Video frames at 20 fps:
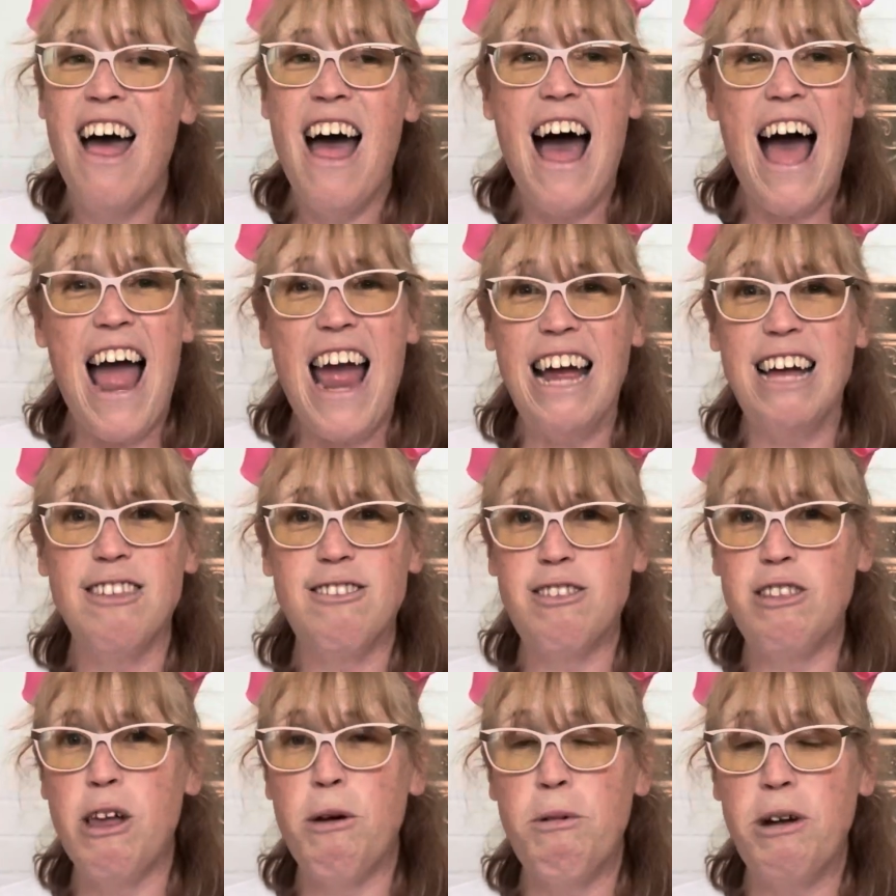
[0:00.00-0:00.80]
I had
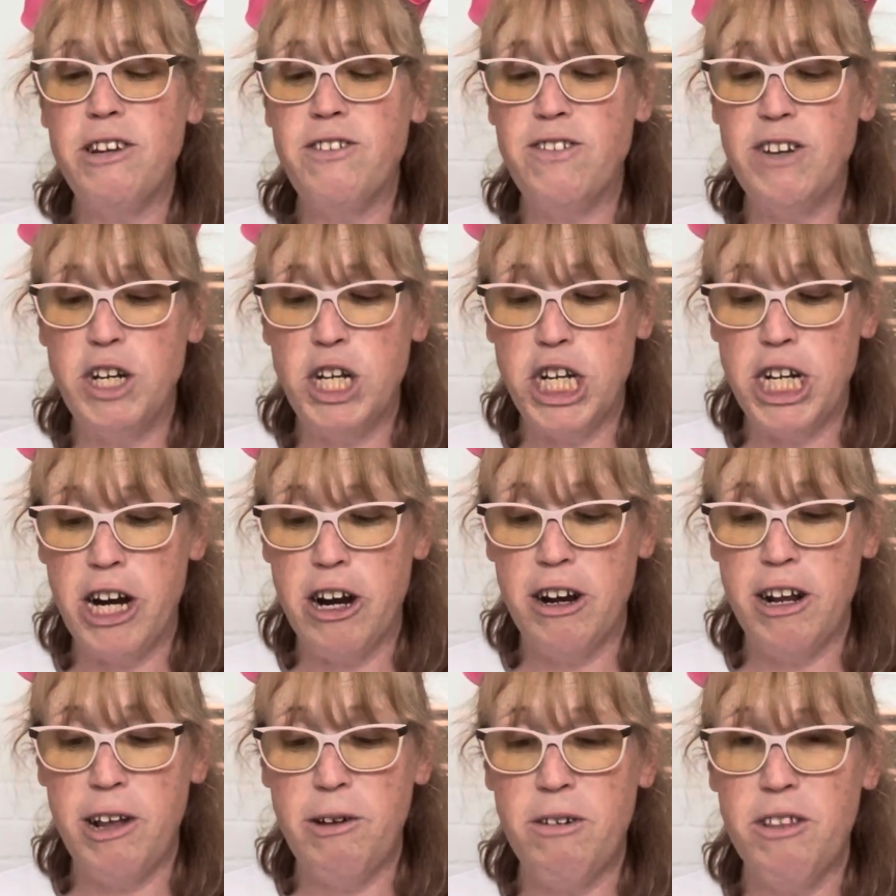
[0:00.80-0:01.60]
so much fun
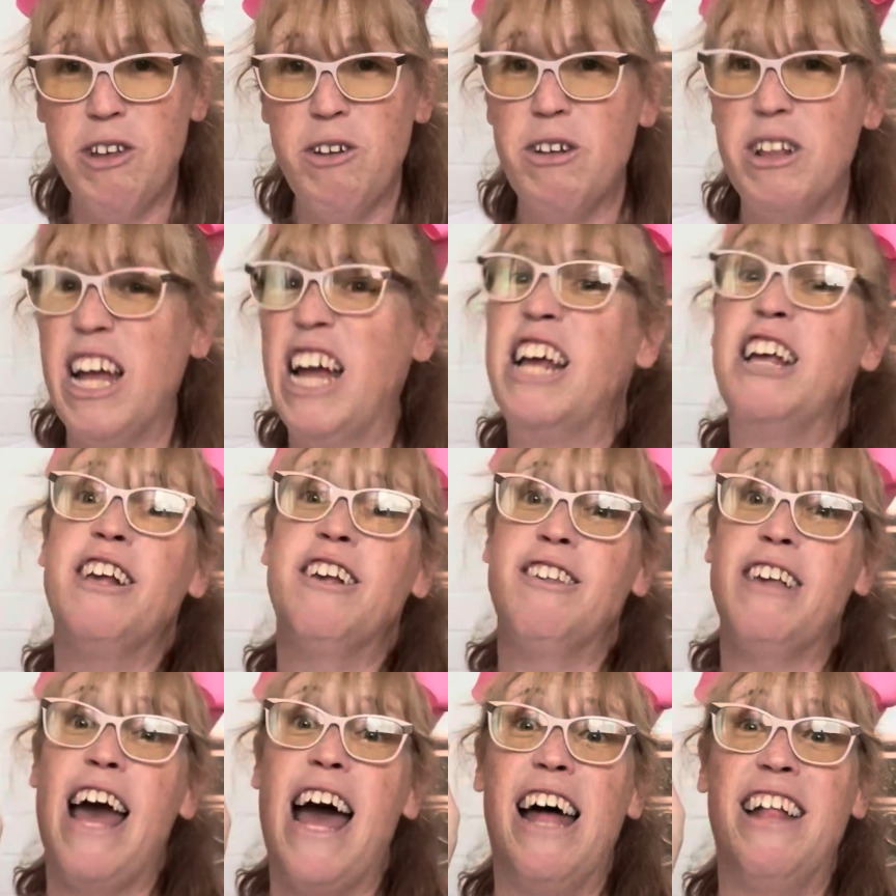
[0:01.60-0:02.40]
sharing it with you, and I
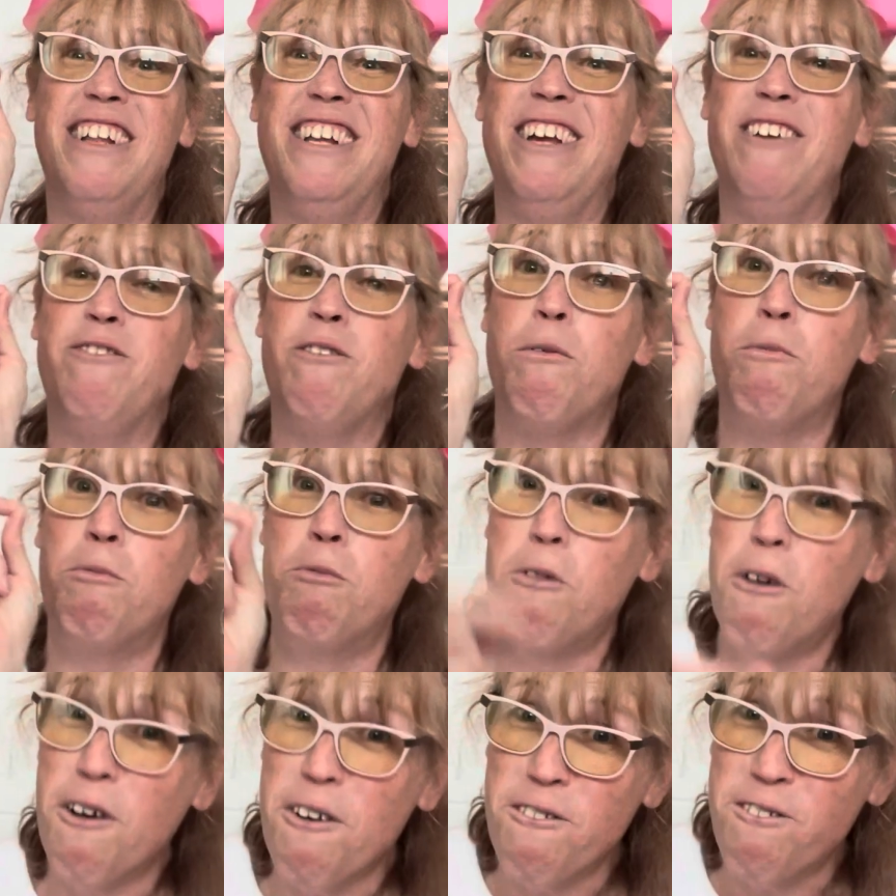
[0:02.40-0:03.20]
had even
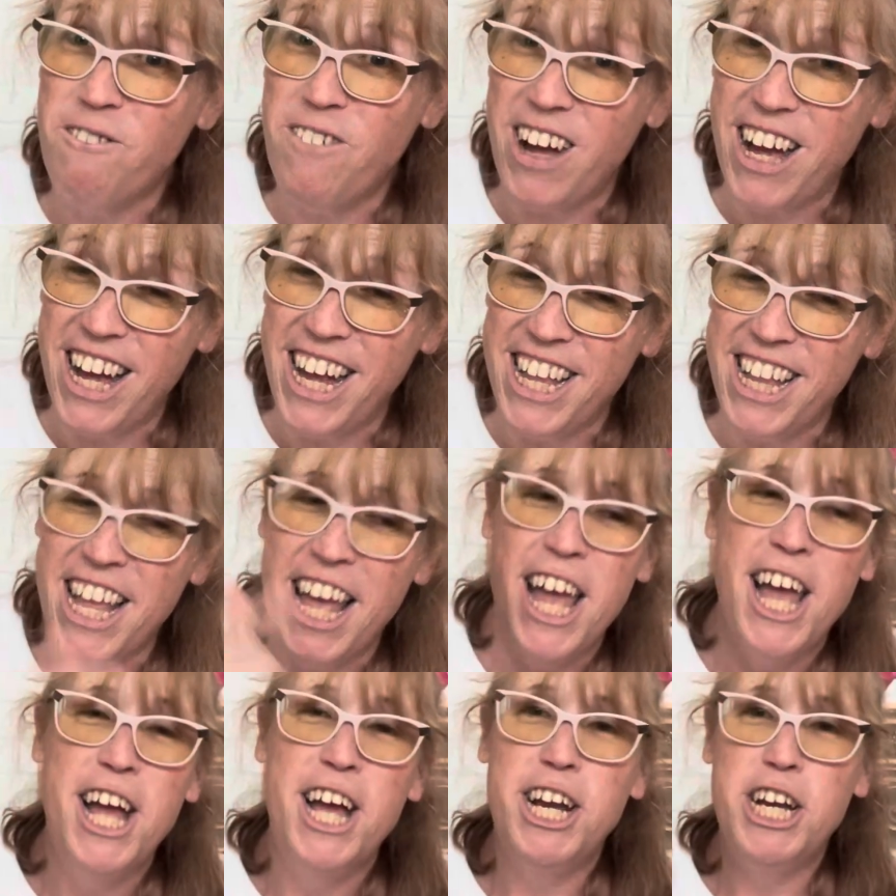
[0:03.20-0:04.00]
more fun
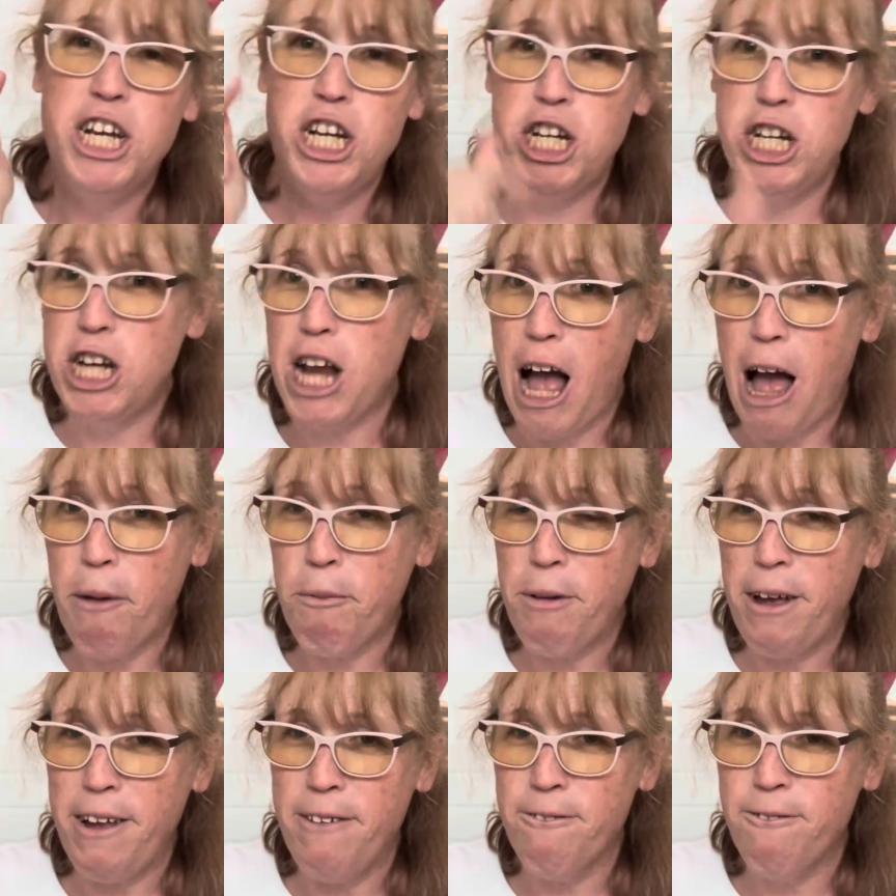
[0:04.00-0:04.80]

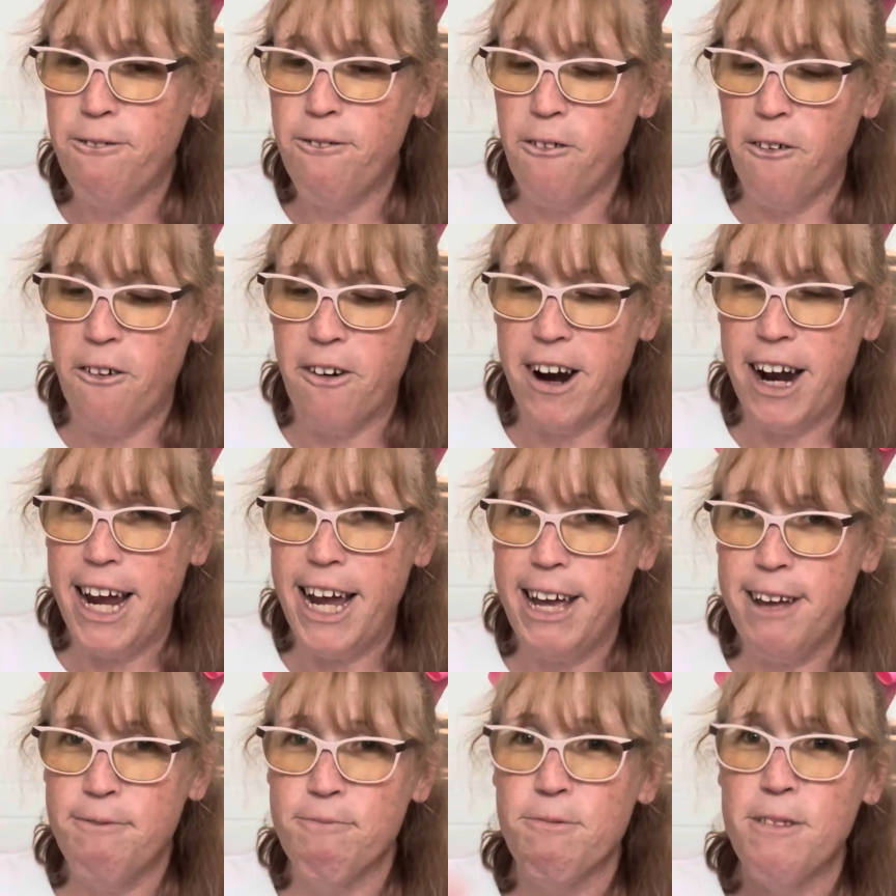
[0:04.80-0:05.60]
shopping for
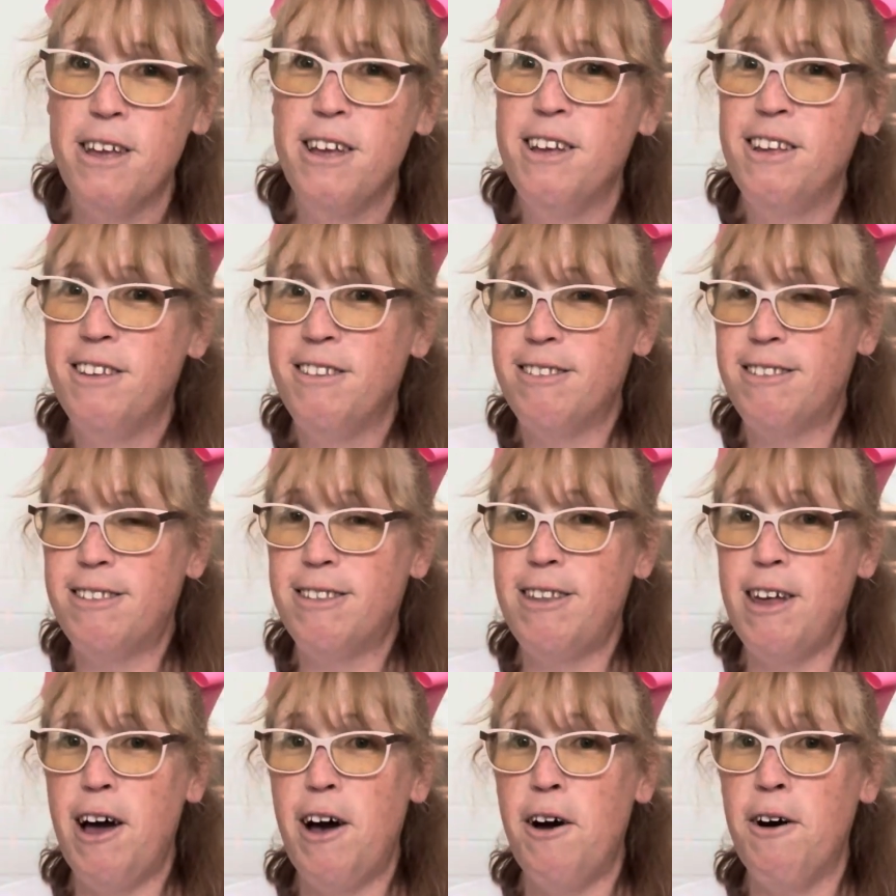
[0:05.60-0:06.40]
it.
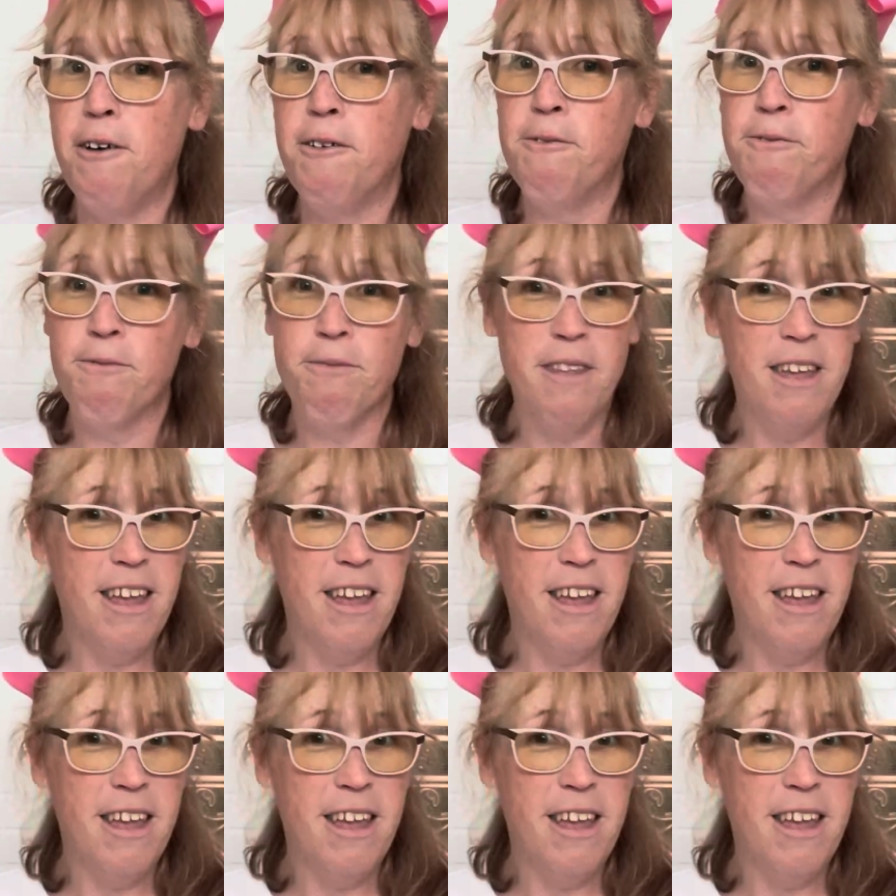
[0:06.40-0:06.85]
So,